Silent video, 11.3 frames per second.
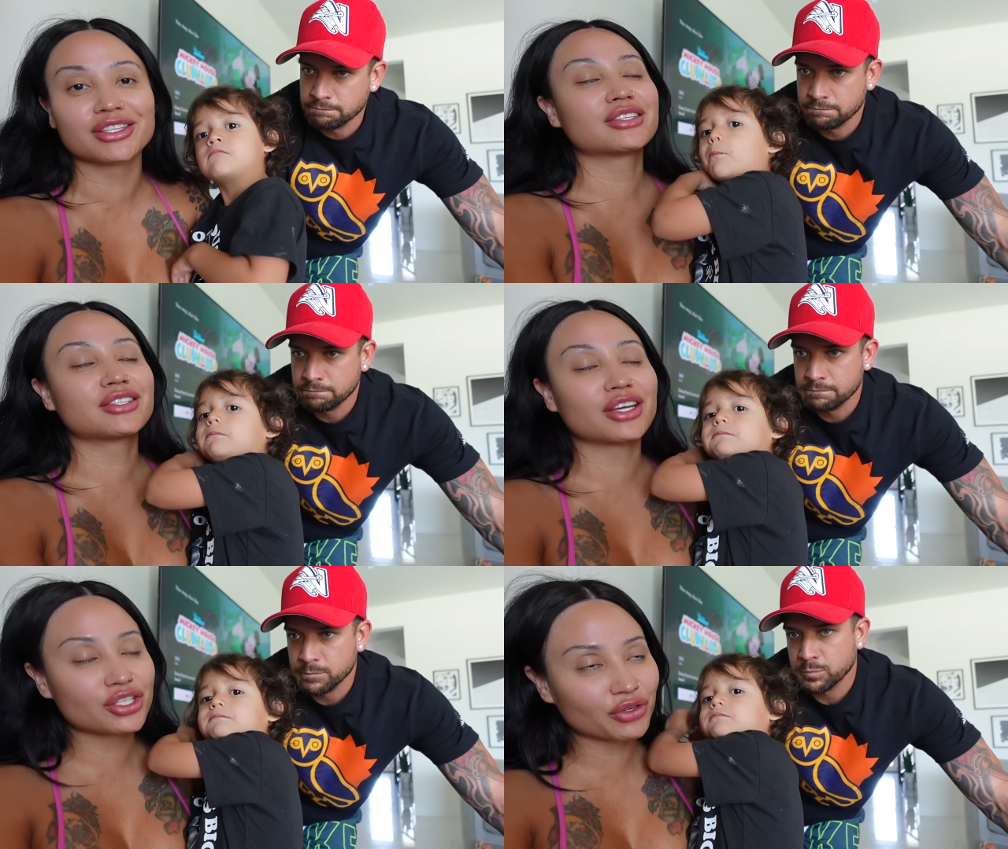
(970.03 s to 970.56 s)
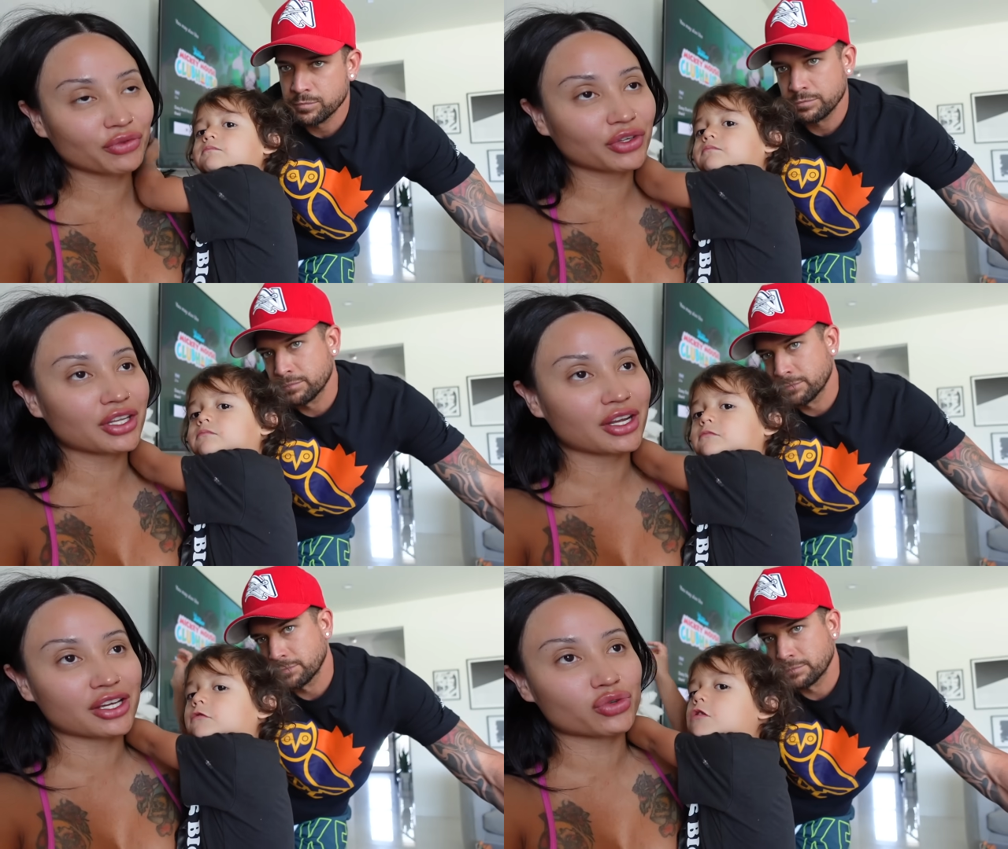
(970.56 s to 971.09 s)
Speaker 1: Stay tuned for the
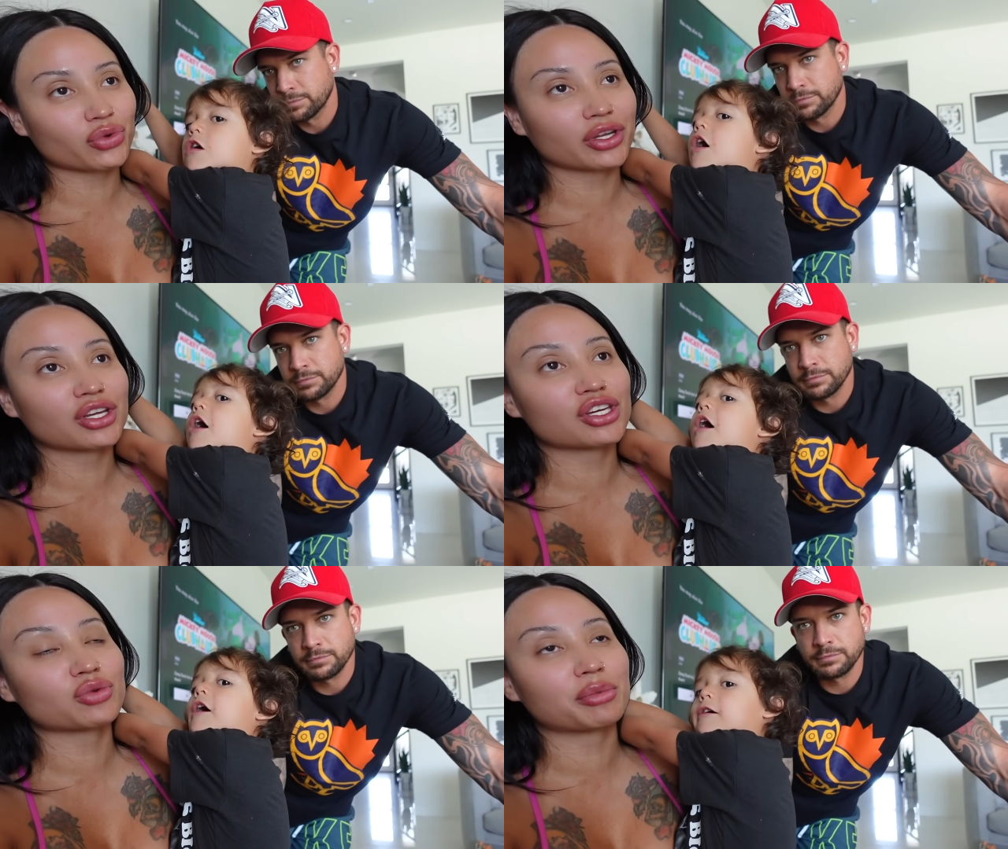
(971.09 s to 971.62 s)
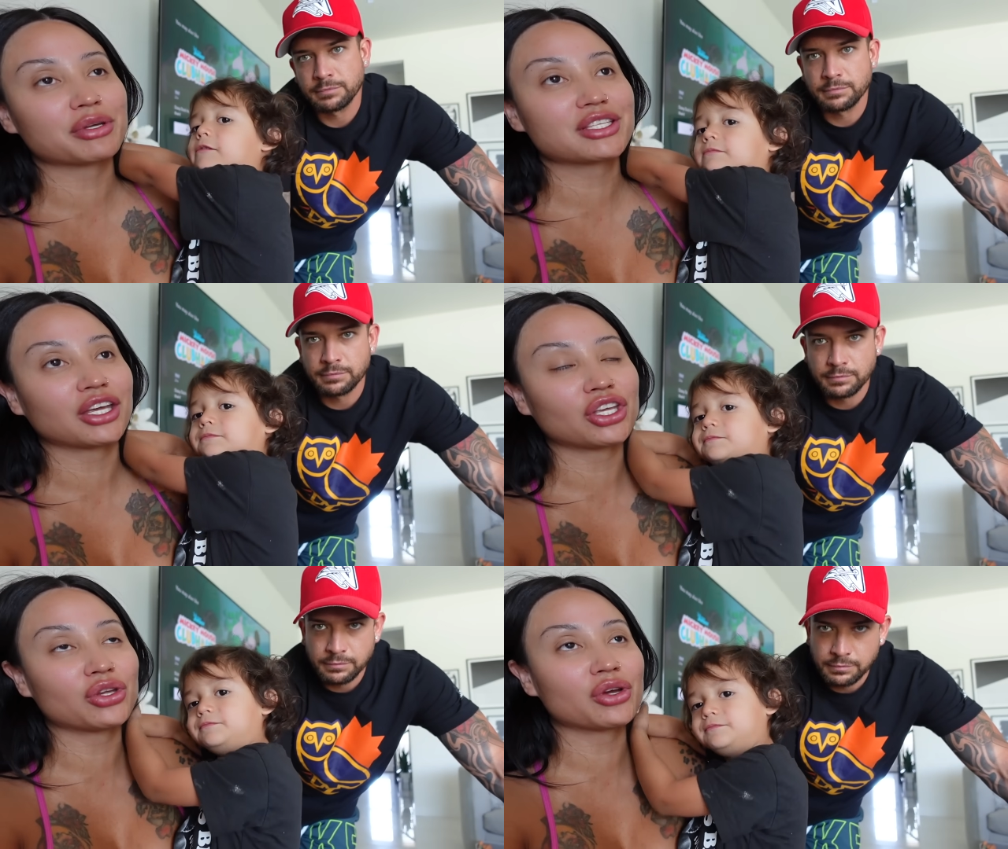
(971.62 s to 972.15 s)
next one because we'll be
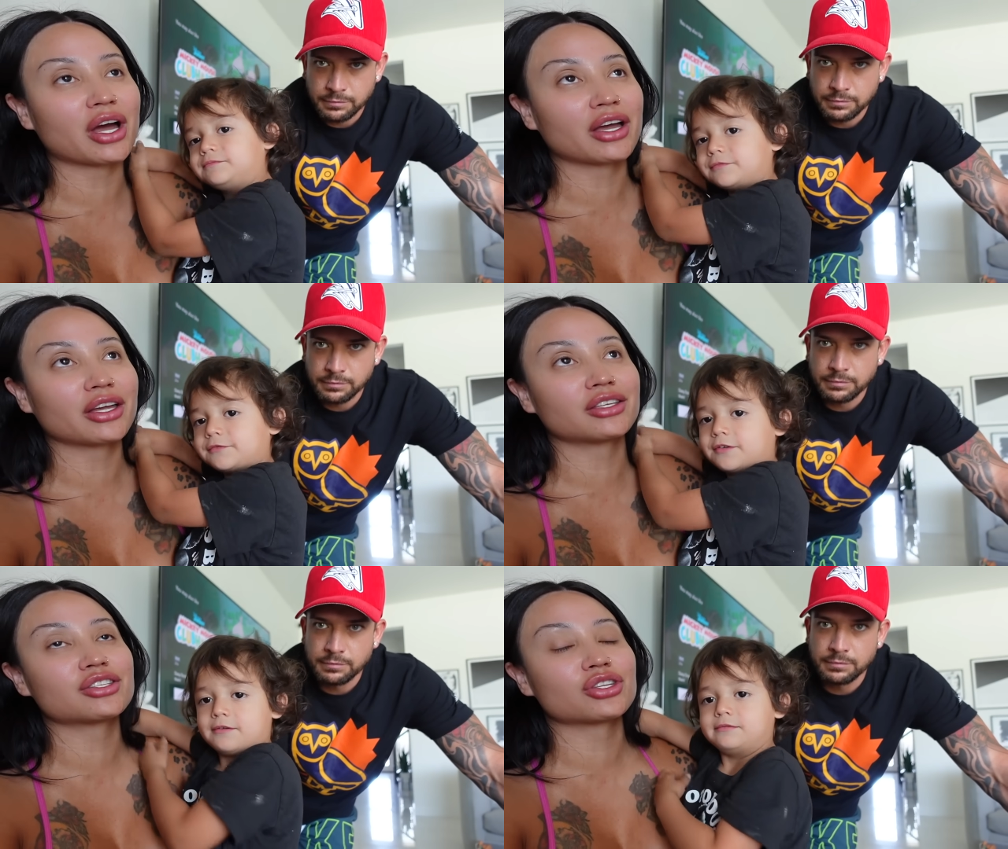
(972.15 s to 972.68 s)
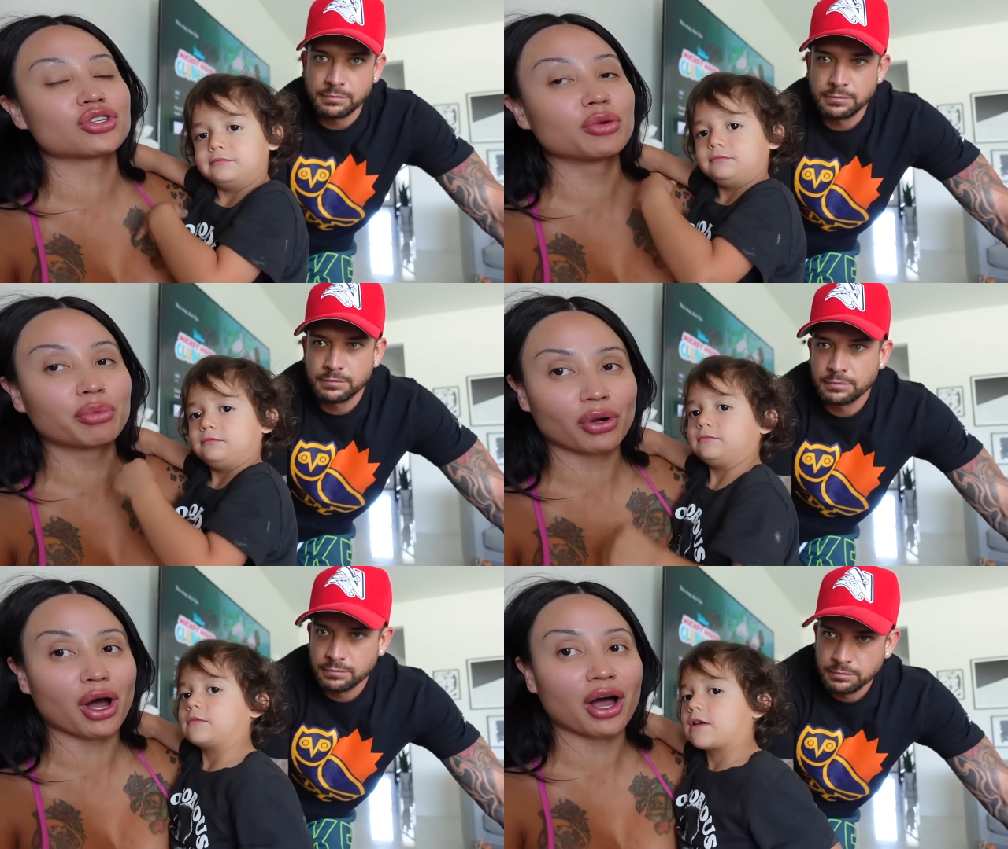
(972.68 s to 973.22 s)
taking you guys to
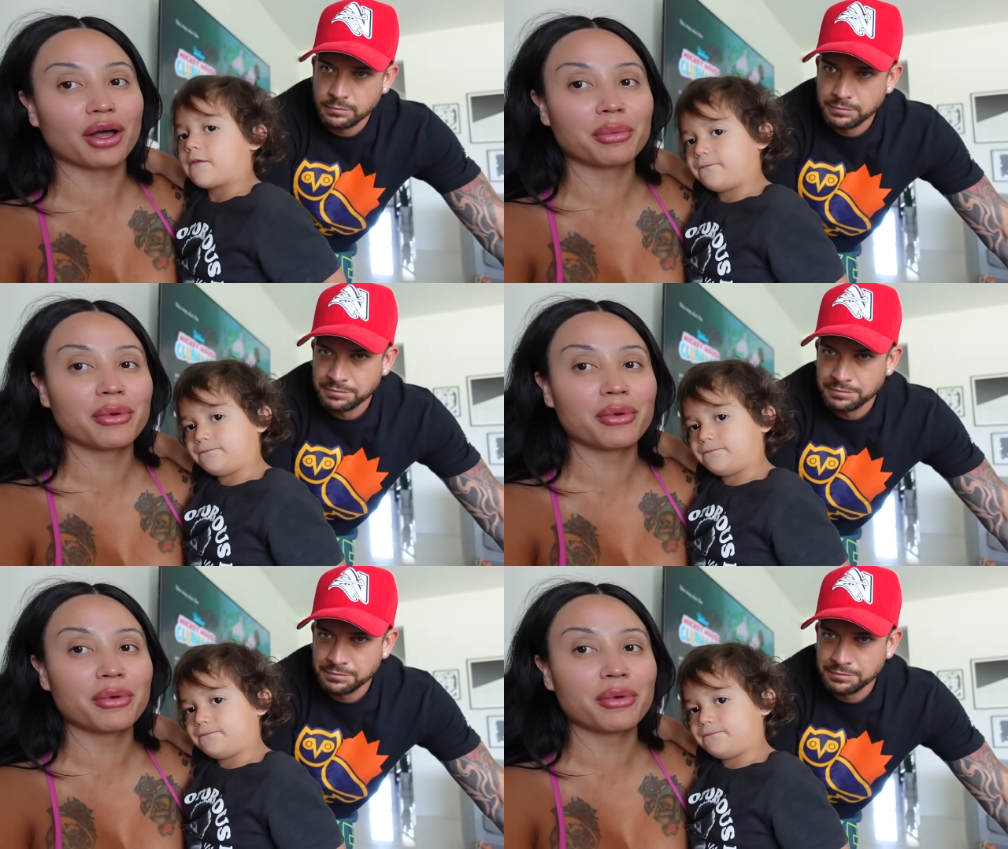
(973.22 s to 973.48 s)
prom.